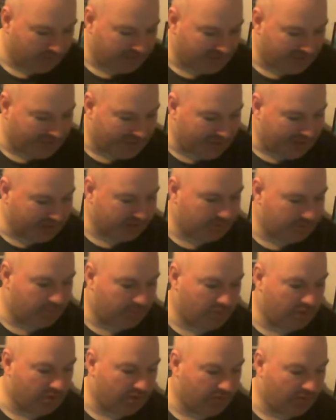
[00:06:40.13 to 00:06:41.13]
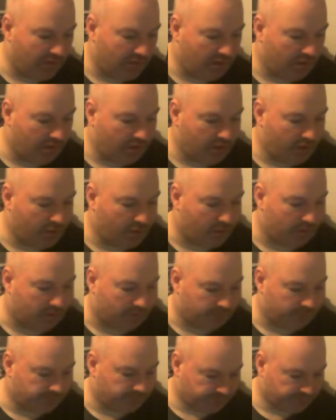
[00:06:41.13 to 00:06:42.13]
again is the beauty of Harley Quinn.
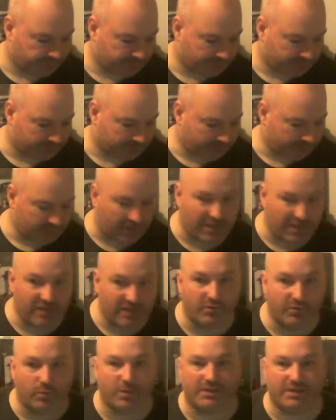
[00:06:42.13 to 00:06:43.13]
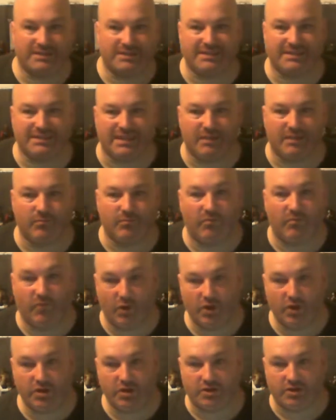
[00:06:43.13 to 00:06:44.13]
Even when it's the same
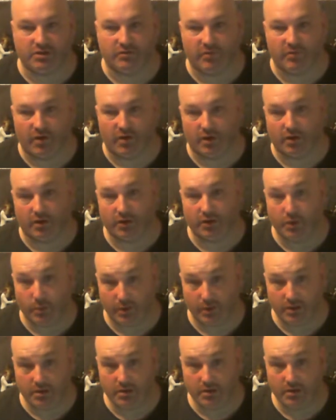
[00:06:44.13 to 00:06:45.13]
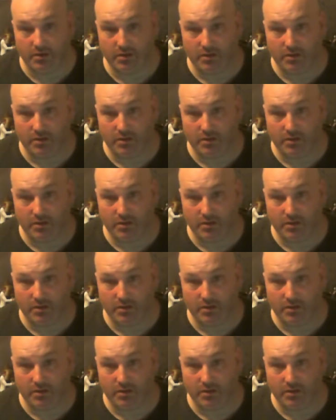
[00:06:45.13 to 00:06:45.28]
version of Harley Quinn,